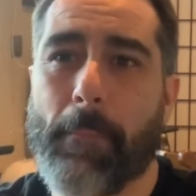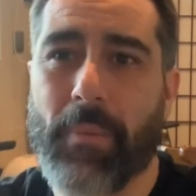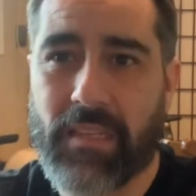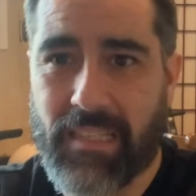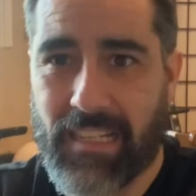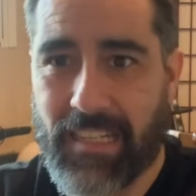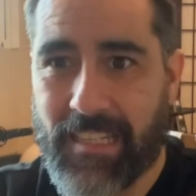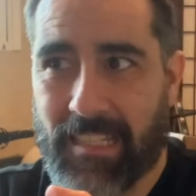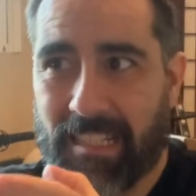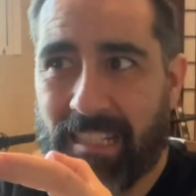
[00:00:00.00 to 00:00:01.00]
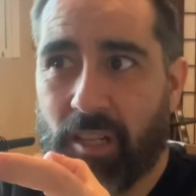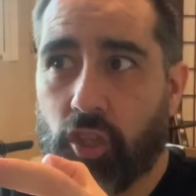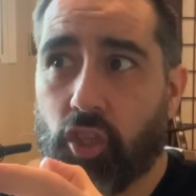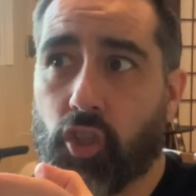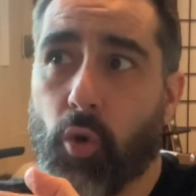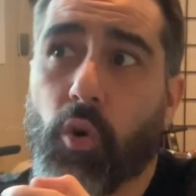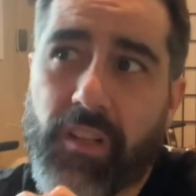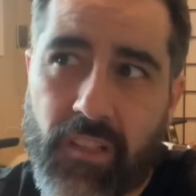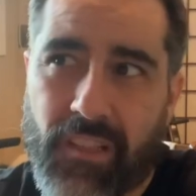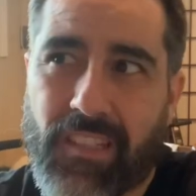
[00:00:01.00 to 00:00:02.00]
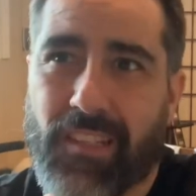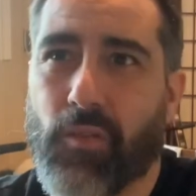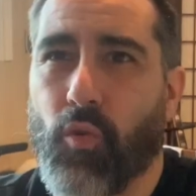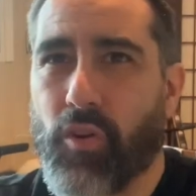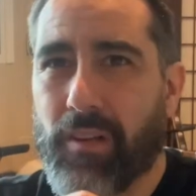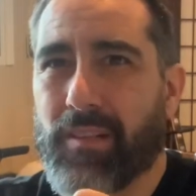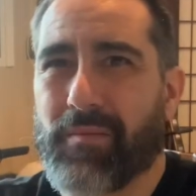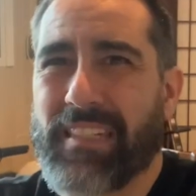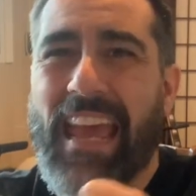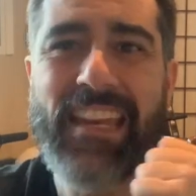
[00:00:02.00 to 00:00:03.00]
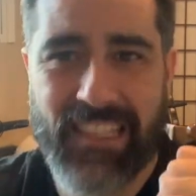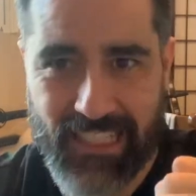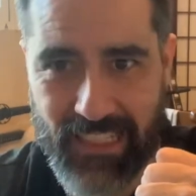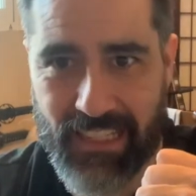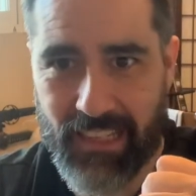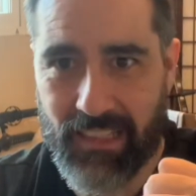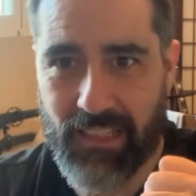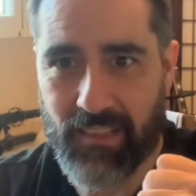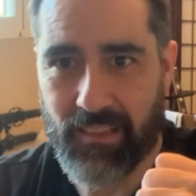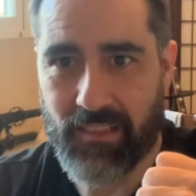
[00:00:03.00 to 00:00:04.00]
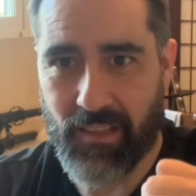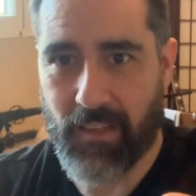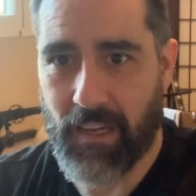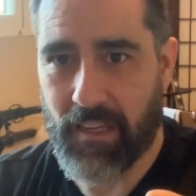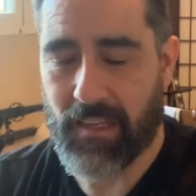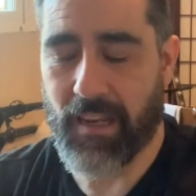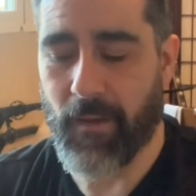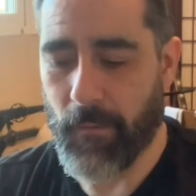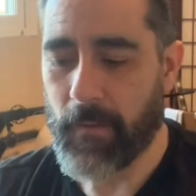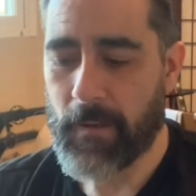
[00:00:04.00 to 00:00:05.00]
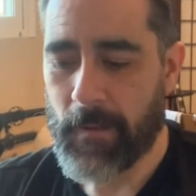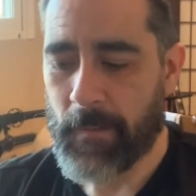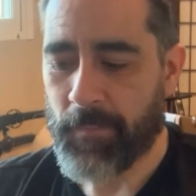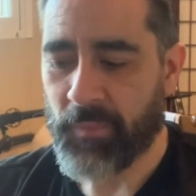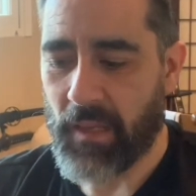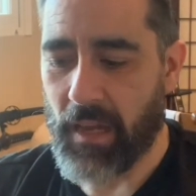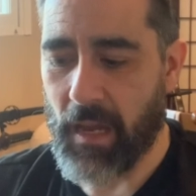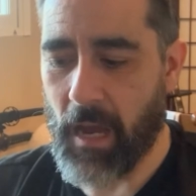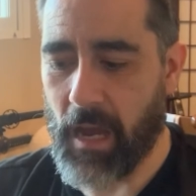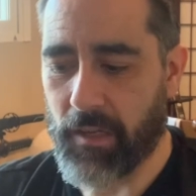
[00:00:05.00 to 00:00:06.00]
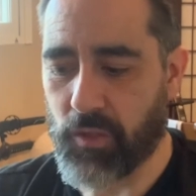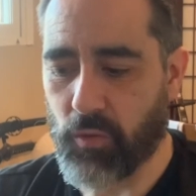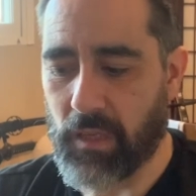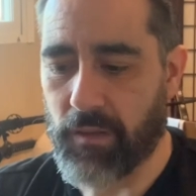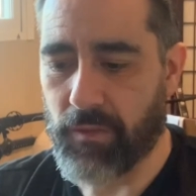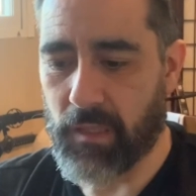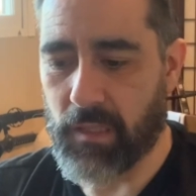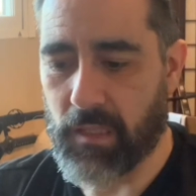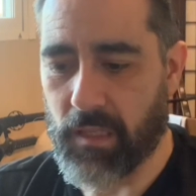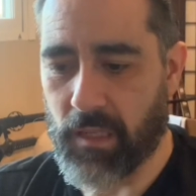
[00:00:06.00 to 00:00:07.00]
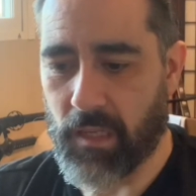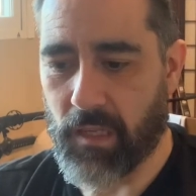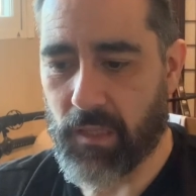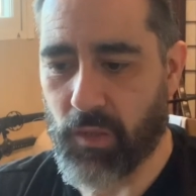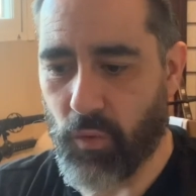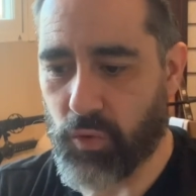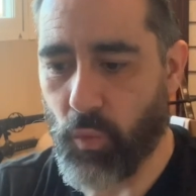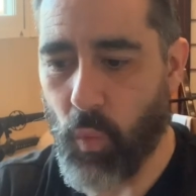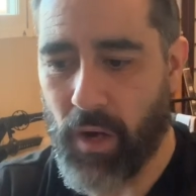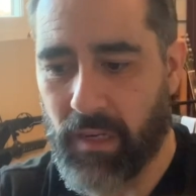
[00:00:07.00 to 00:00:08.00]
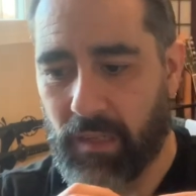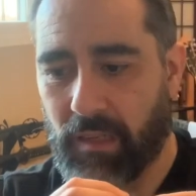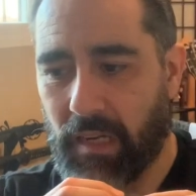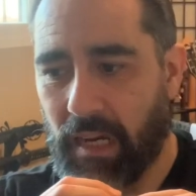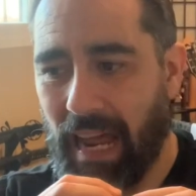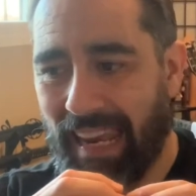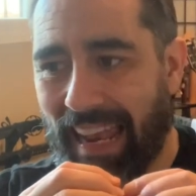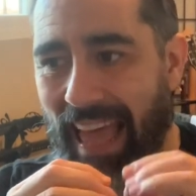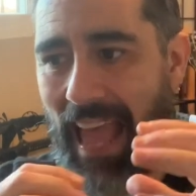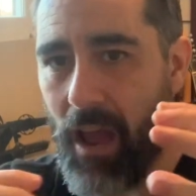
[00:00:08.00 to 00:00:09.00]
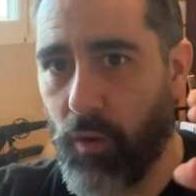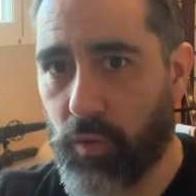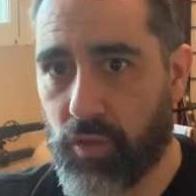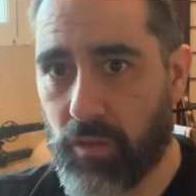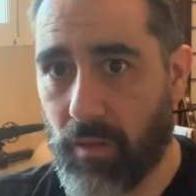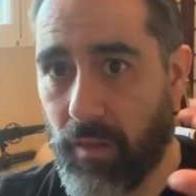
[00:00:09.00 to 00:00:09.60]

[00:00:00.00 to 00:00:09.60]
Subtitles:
basically shortens it or tenses it. Okay. Now, to give it... So one allows